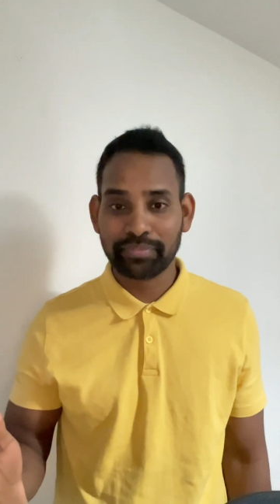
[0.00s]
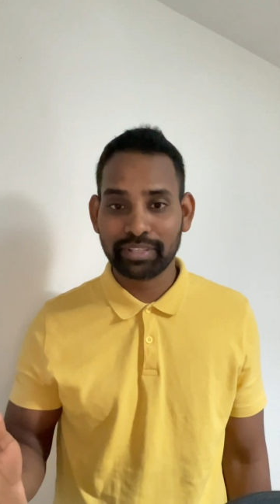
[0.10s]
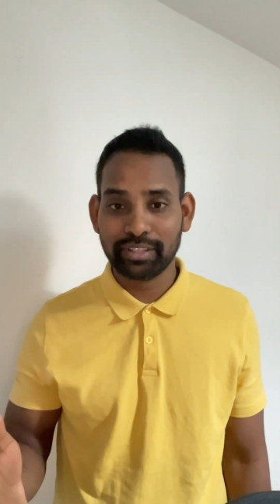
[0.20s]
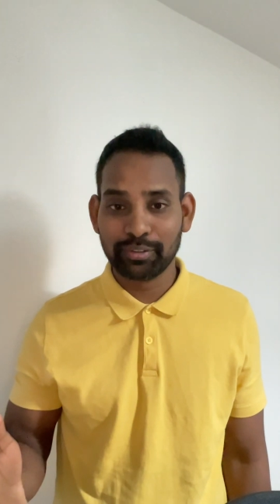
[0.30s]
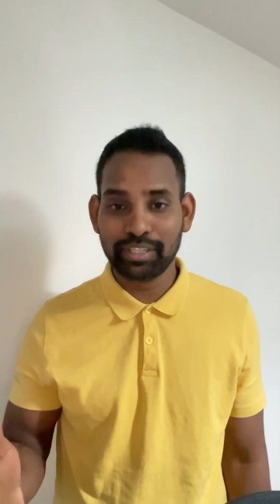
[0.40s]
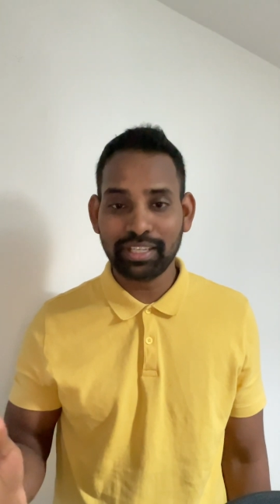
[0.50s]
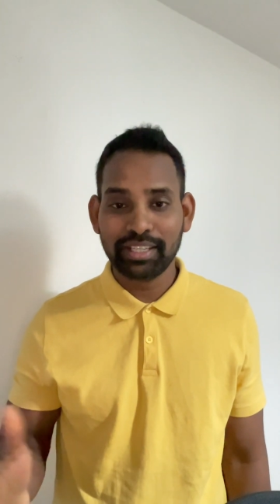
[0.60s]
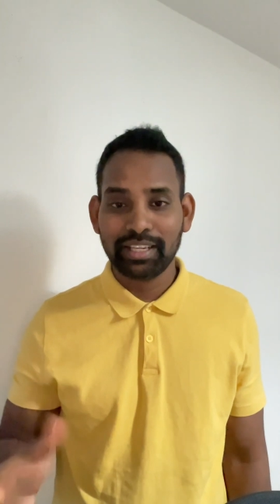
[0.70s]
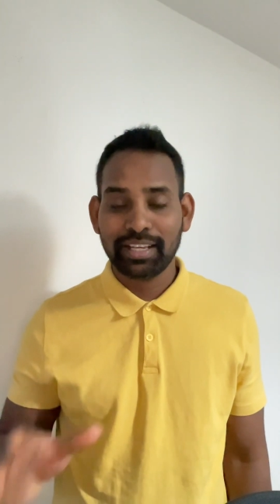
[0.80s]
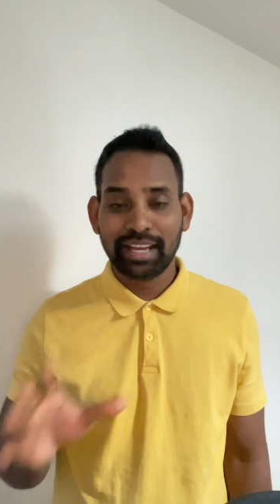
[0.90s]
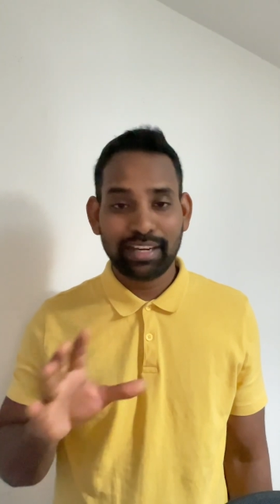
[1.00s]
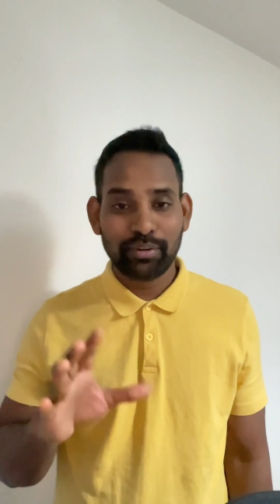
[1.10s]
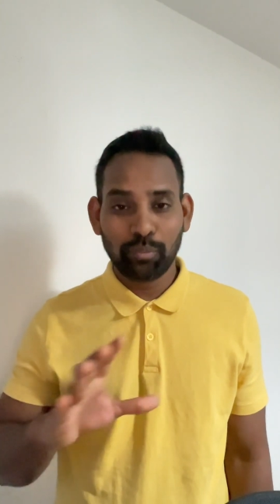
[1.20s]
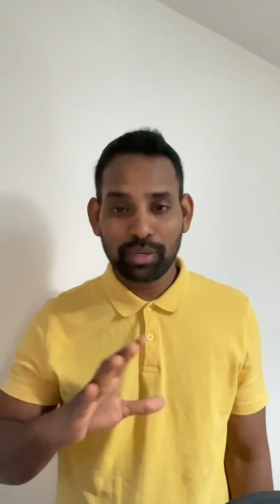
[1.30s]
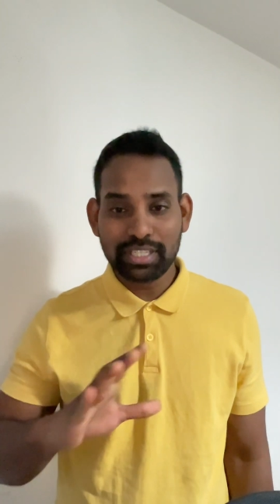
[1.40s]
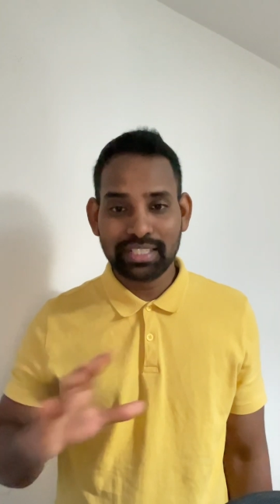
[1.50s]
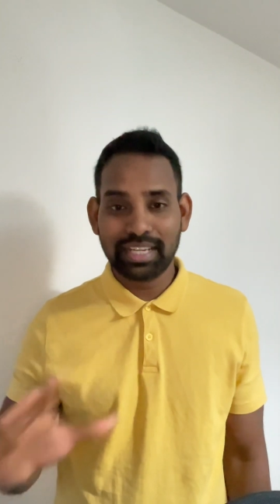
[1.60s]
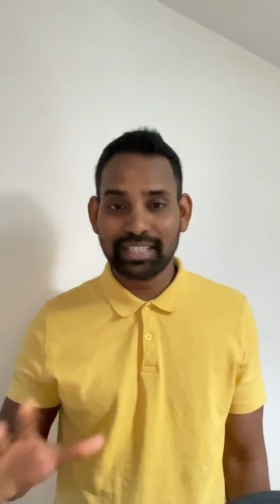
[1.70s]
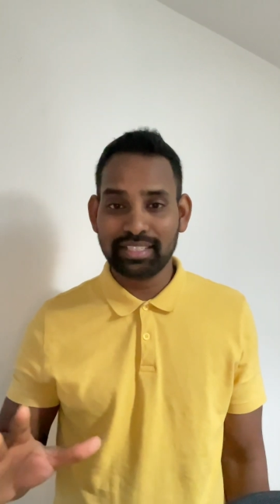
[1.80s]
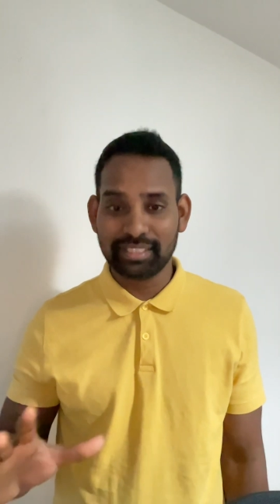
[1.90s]
Okay, and once
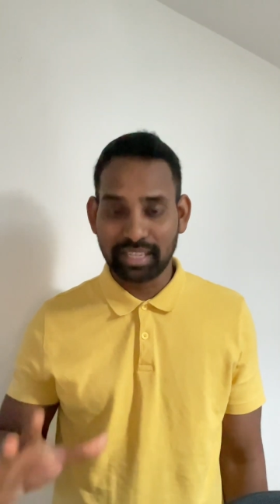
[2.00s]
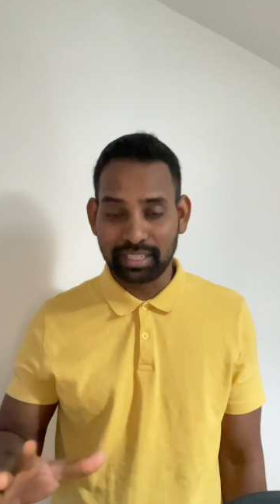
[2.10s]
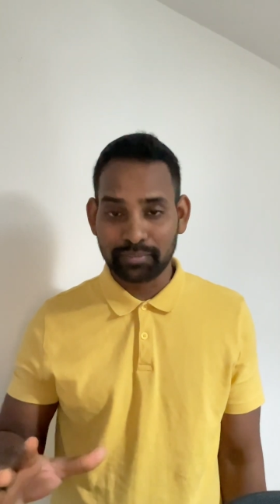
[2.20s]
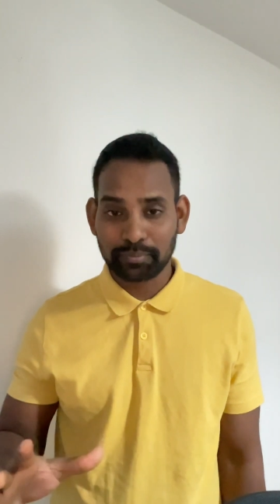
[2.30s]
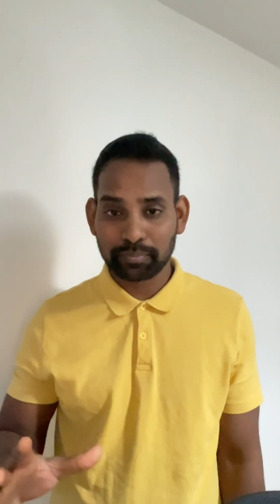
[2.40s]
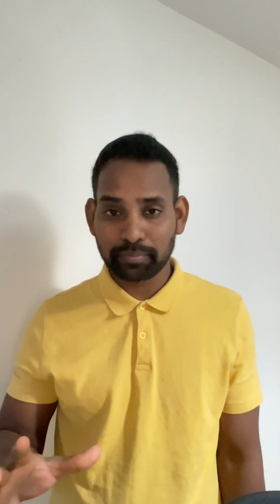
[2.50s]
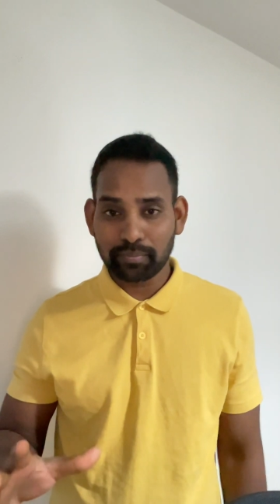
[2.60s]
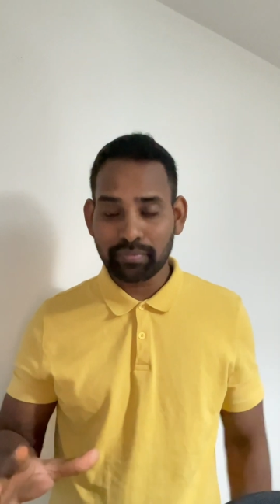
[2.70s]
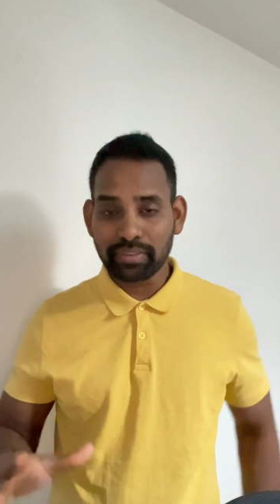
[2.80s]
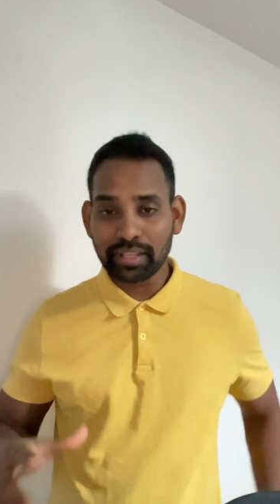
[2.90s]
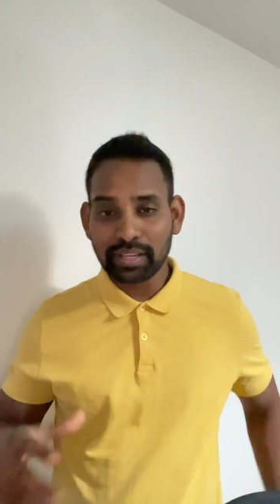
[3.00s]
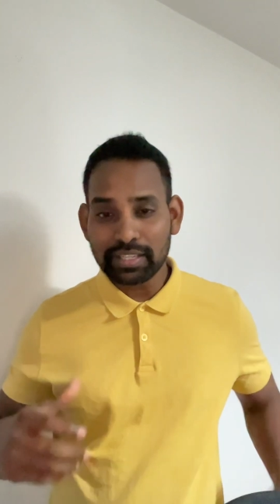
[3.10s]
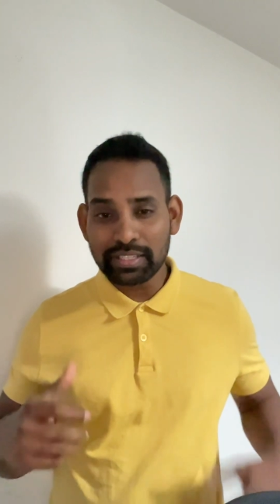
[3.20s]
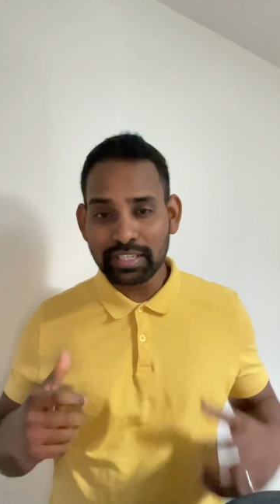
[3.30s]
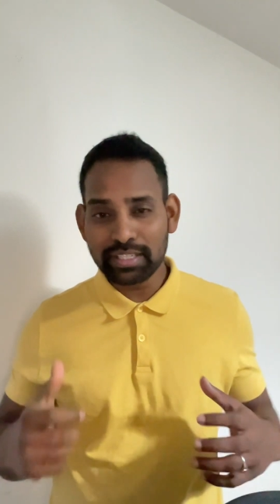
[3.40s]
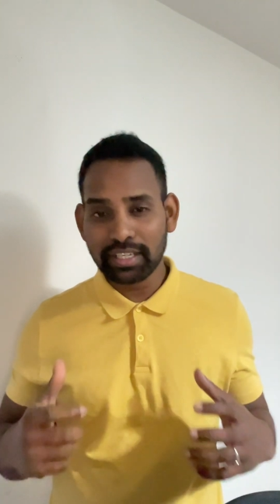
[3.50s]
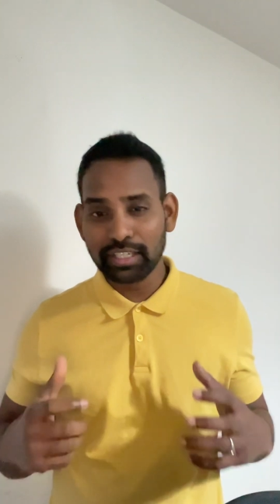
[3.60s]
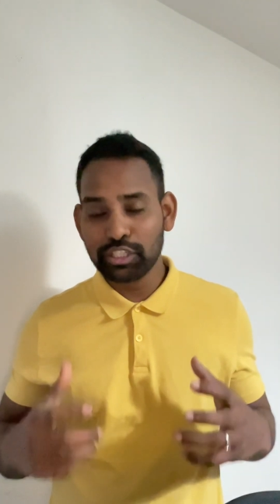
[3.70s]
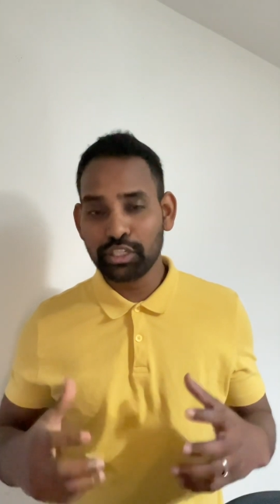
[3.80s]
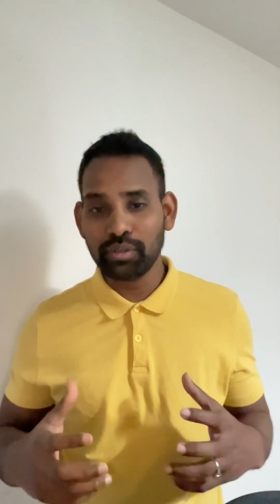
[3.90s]
that is done, just
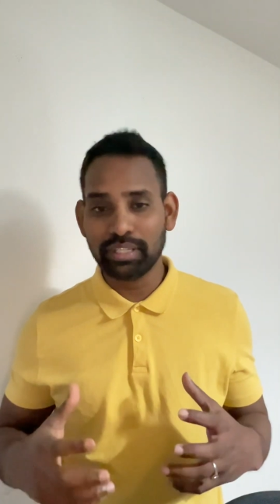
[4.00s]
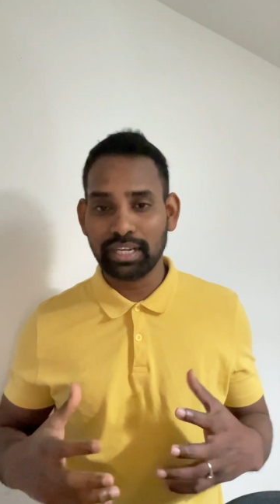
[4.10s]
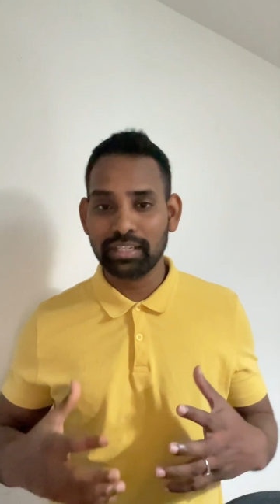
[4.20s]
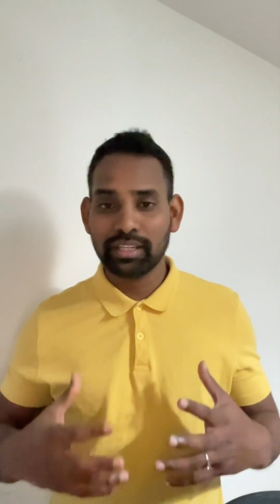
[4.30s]
ensure that